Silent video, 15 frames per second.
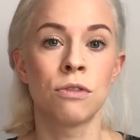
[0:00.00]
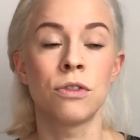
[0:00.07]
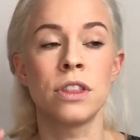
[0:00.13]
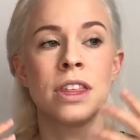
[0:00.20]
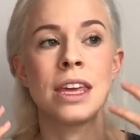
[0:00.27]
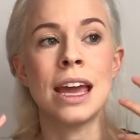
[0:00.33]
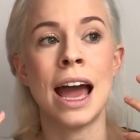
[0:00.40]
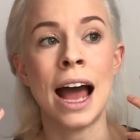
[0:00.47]
for
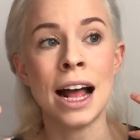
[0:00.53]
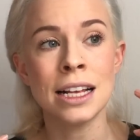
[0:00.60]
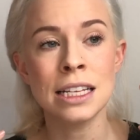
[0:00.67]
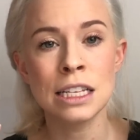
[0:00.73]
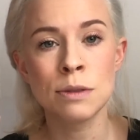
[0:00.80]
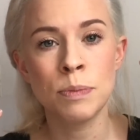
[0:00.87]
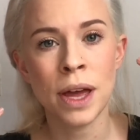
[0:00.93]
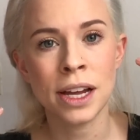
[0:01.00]
the
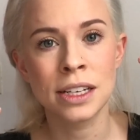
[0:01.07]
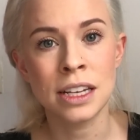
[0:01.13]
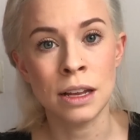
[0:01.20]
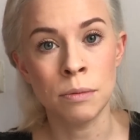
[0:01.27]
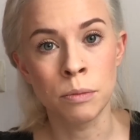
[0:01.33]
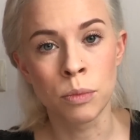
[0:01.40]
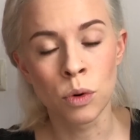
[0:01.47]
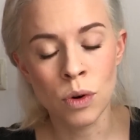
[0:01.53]
aspect
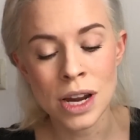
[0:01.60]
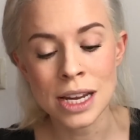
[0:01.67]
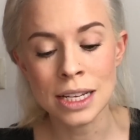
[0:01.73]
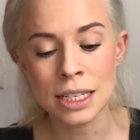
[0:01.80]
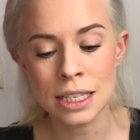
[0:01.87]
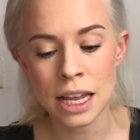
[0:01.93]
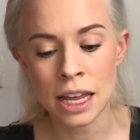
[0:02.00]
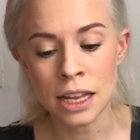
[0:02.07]
it
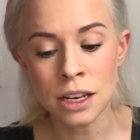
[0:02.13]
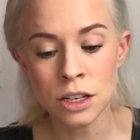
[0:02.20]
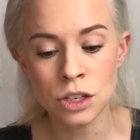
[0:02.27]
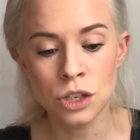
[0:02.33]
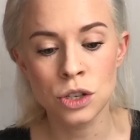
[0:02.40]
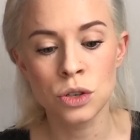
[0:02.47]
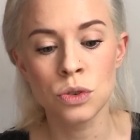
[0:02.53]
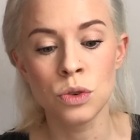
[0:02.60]
brings
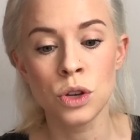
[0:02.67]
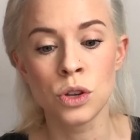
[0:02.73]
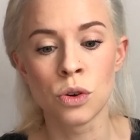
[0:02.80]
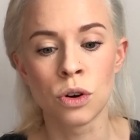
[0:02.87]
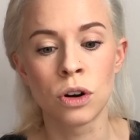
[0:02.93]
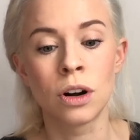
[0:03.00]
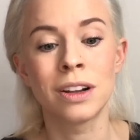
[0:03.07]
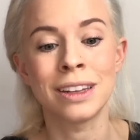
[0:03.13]
into
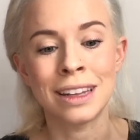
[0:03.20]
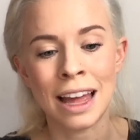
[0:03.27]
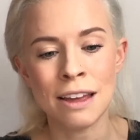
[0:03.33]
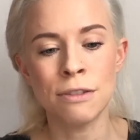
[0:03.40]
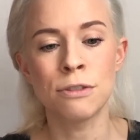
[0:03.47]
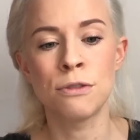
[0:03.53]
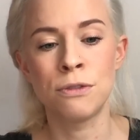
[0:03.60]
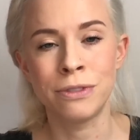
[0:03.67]
your
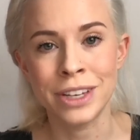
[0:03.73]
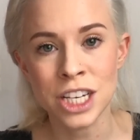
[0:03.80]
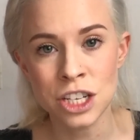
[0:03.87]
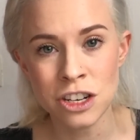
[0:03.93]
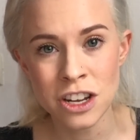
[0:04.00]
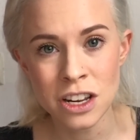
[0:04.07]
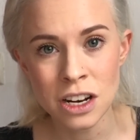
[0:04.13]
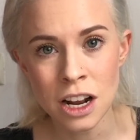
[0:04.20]
life
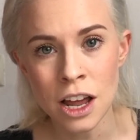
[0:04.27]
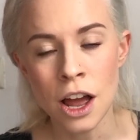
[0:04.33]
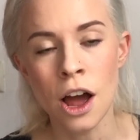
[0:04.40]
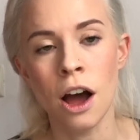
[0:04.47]
vision